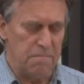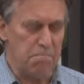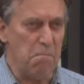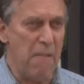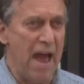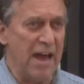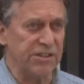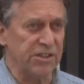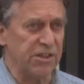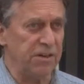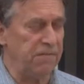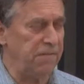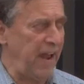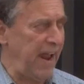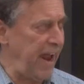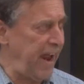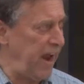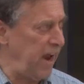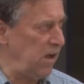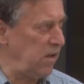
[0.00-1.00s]
massive
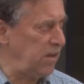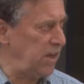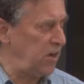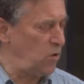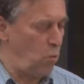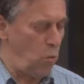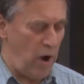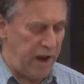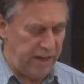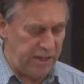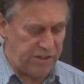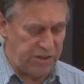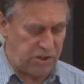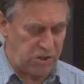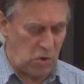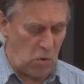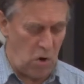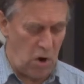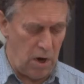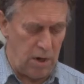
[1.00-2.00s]
hail and wind
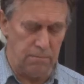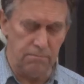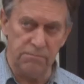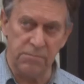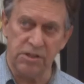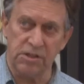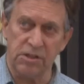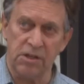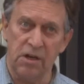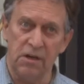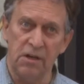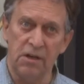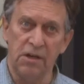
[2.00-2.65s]
storms,